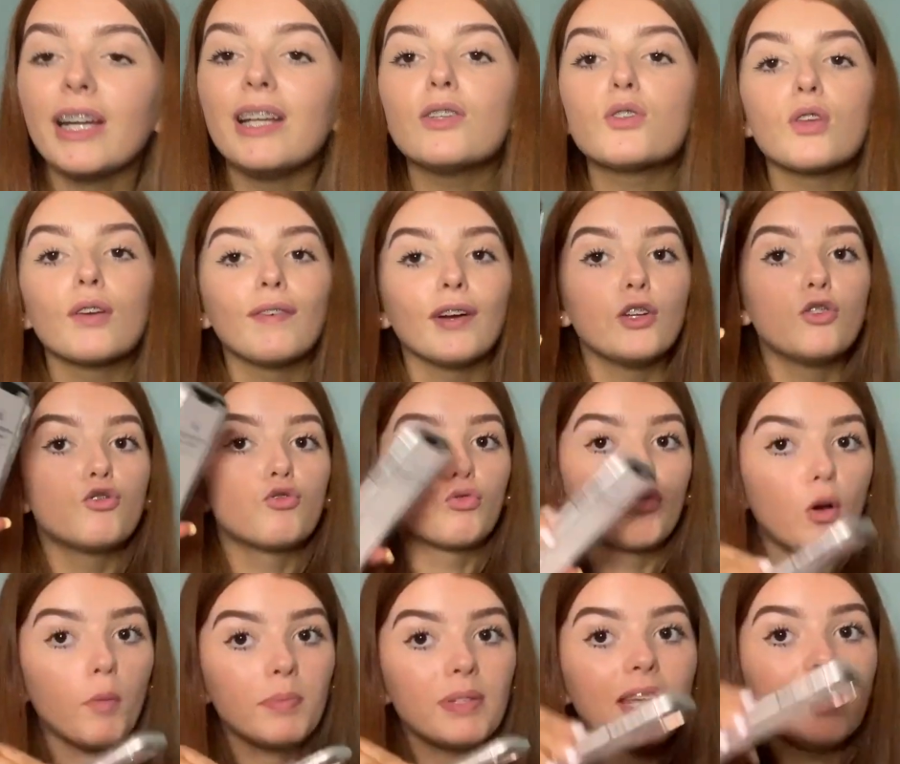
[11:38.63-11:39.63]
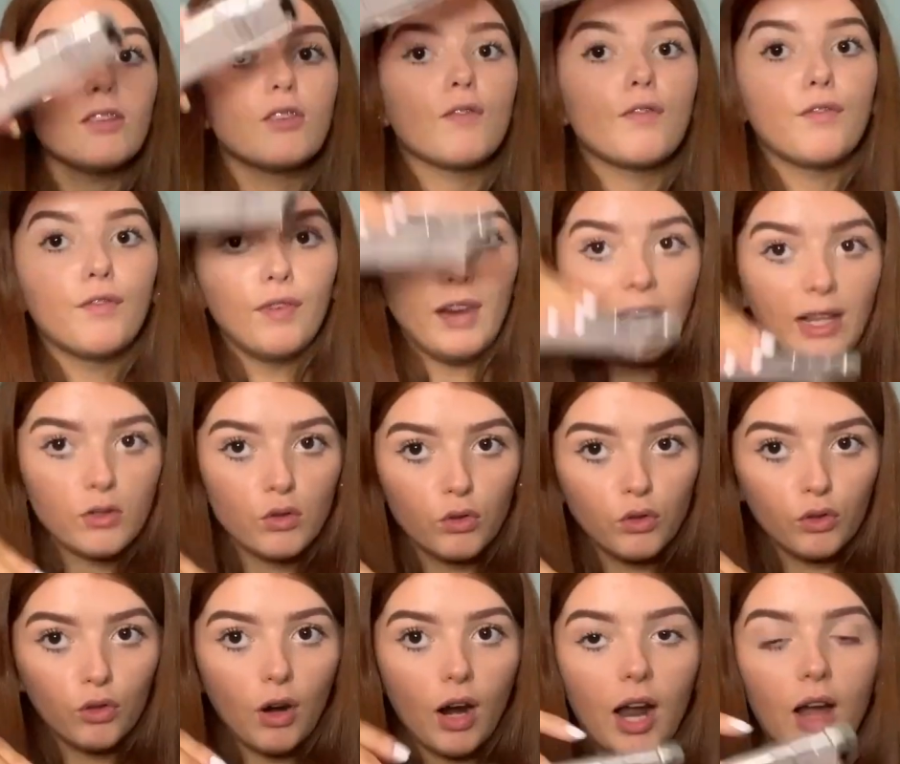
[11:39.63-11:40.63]
So if I dropped it flat on the
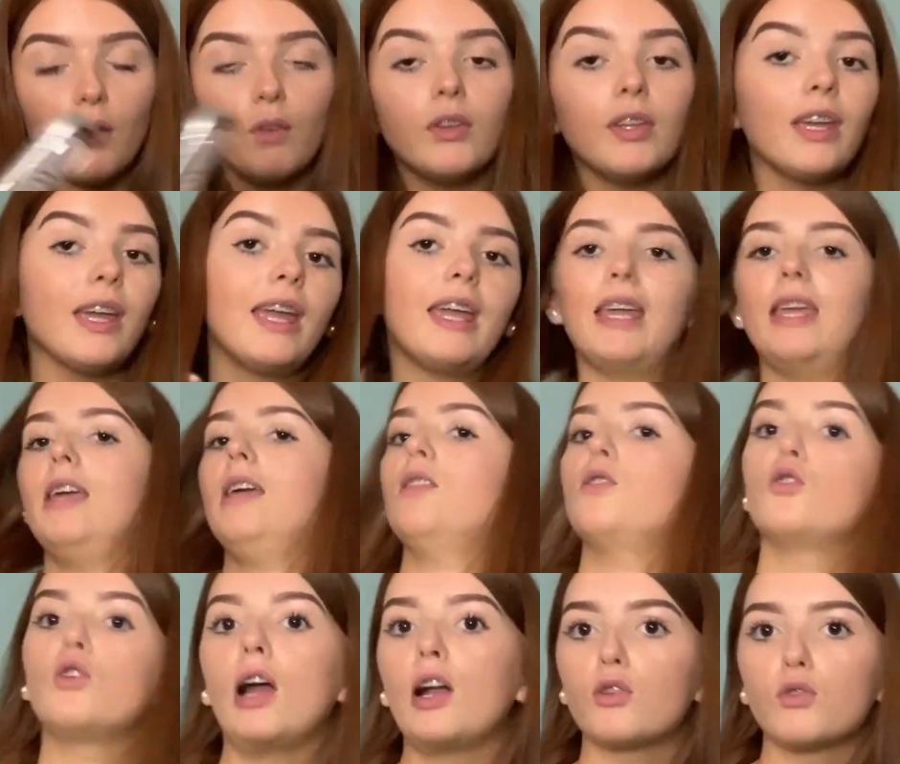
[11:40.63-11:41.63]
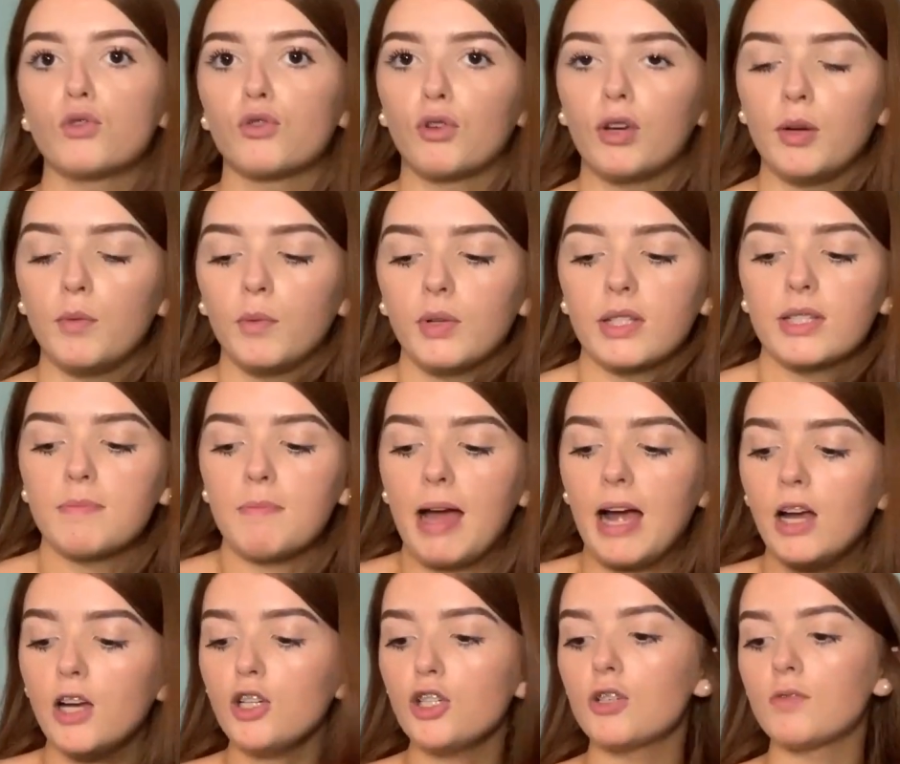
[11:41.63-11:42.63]
ground, the actual screen wouldn't
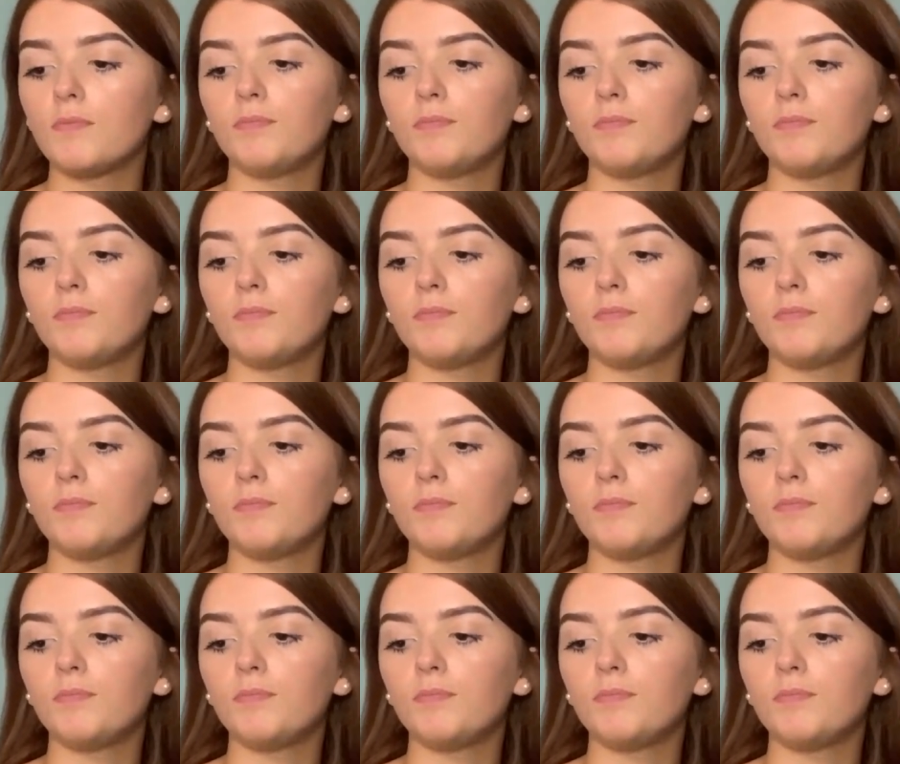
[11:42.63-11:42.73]
smash.